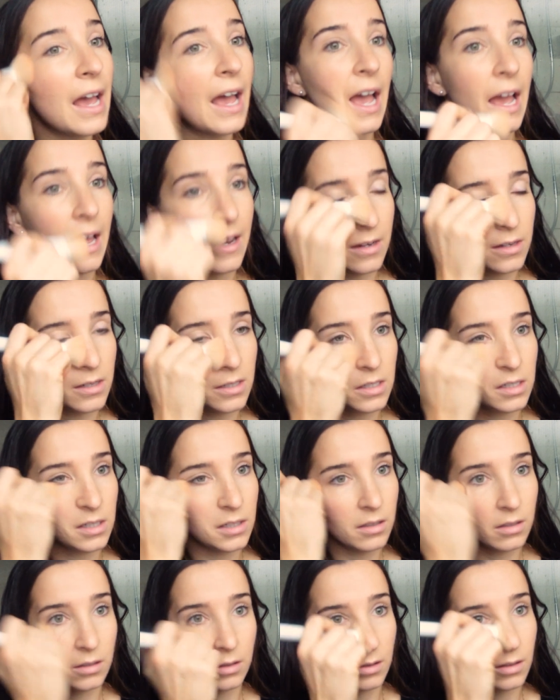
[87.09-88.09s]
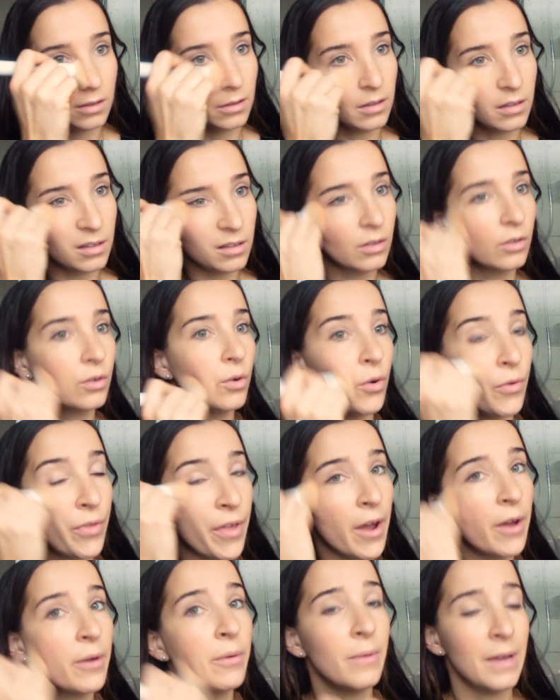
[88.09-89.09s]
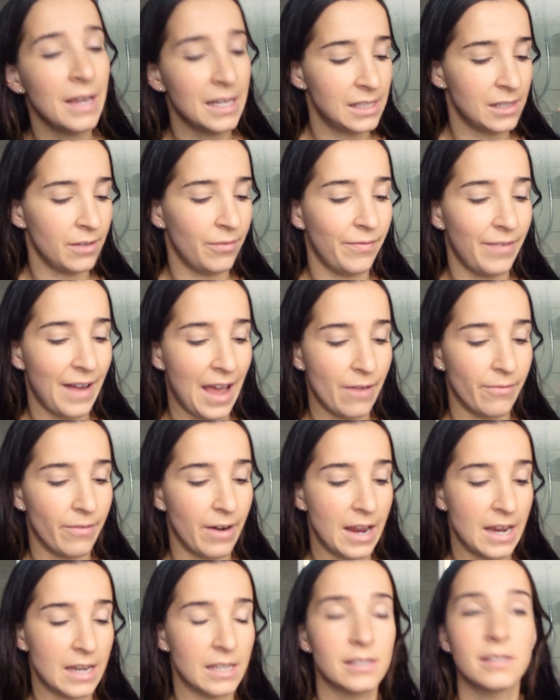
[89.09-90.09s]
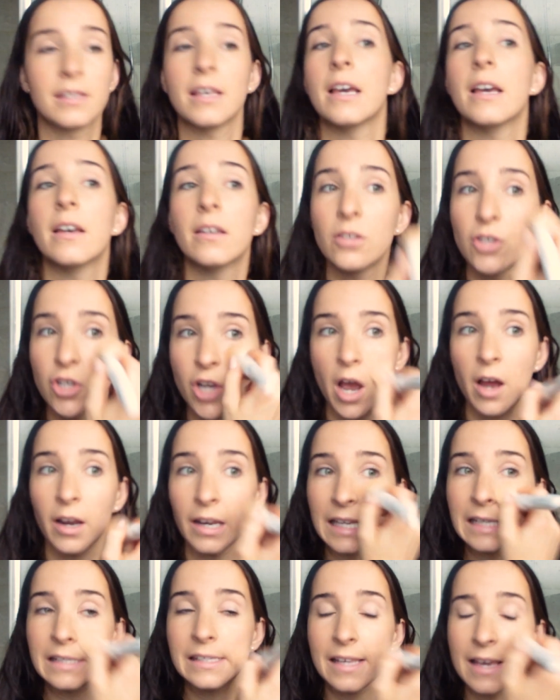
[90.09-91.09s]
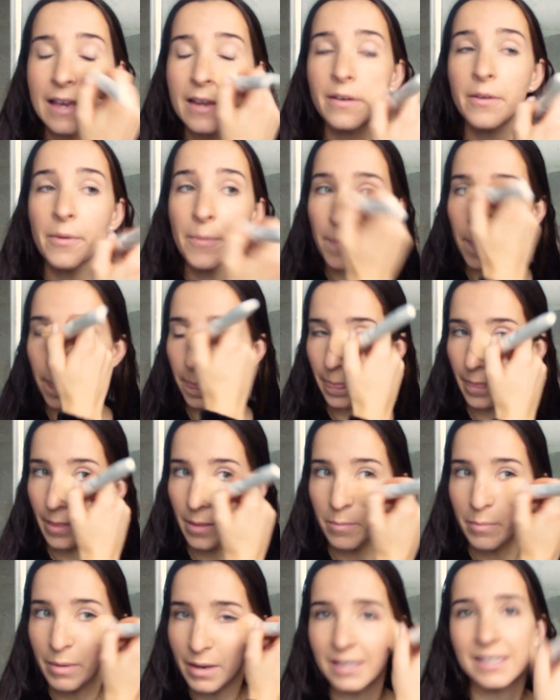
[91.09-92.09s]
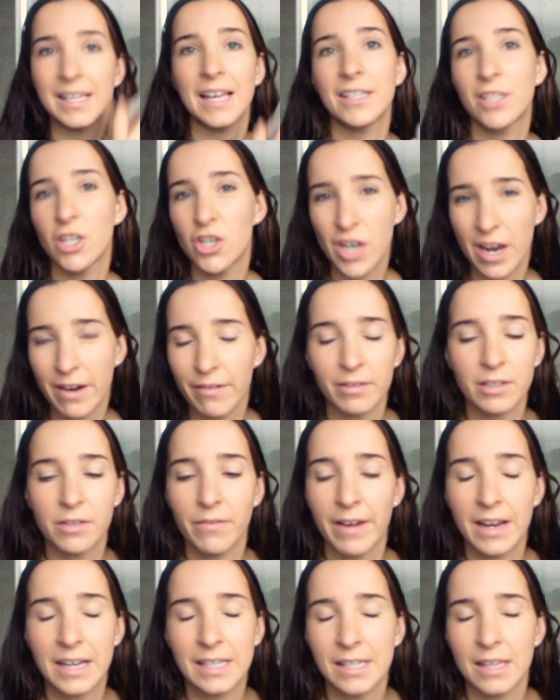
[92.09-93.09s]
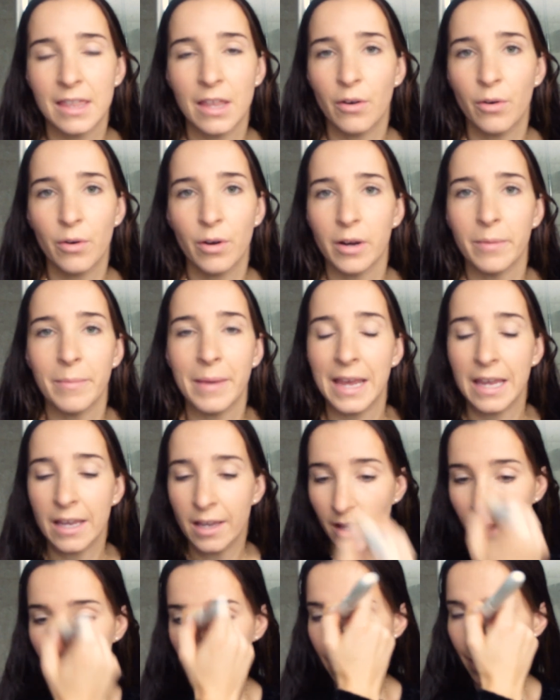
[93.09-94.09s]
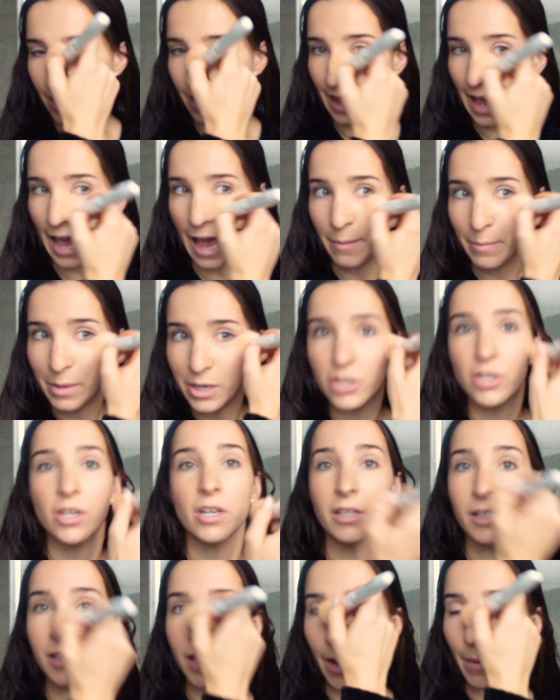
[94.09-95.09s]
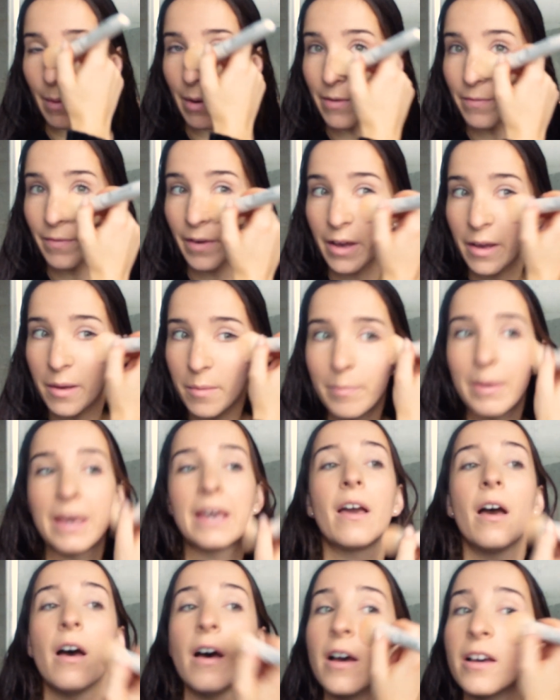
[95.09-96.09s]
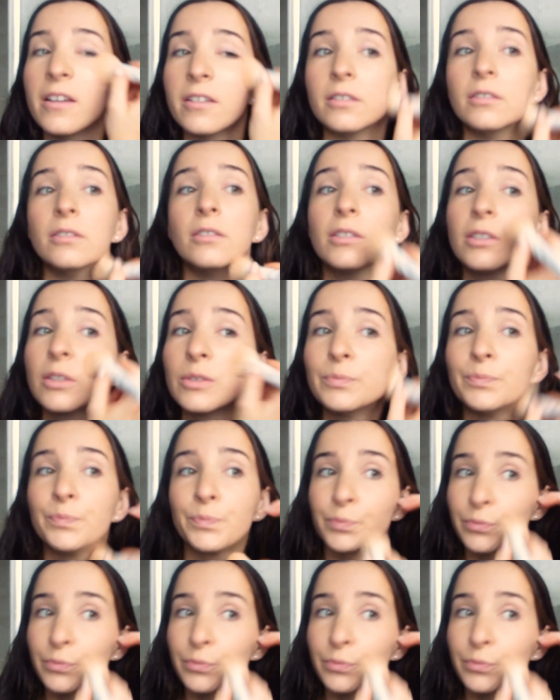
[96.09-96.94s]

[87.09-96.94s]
And although it's a flat race that Charlie's in, because that's a charity race and they're not gonna make amateurs go over big hurdles,